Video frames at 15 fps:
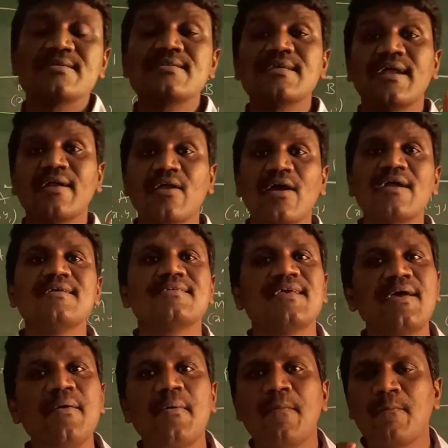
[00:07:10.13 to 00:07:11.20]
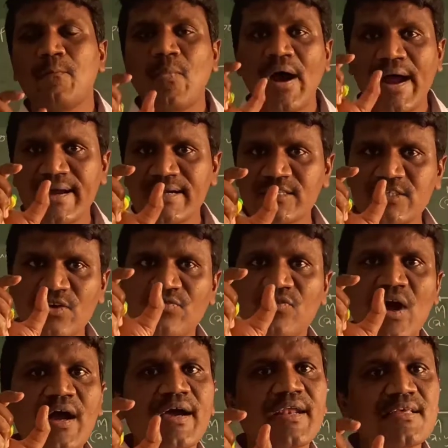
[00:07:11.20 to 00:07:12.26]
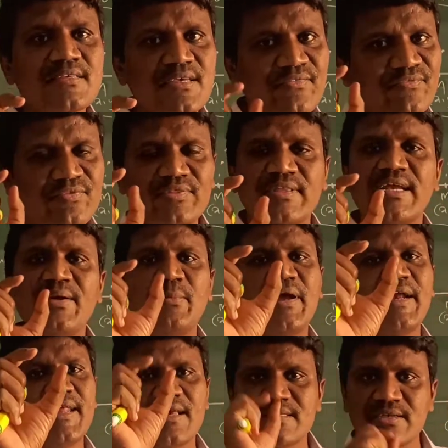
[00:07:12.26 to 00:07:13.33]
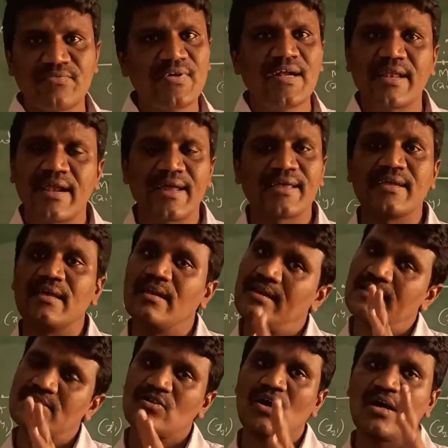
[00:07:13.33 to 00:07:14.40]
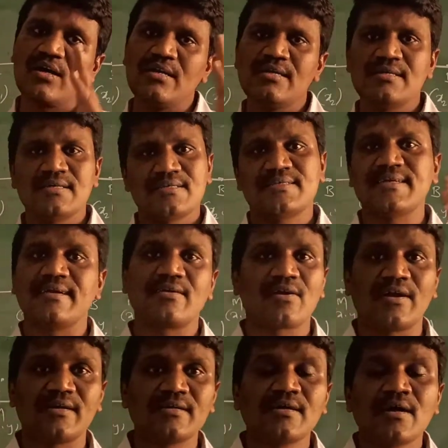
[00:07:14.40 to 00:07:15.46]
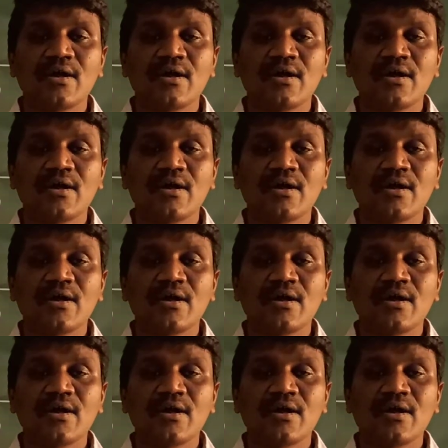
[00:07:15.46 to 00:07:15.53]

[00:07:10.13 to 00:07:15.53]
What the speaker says: Centroid is a point of concurrence of three medians of a triangle is called centroid.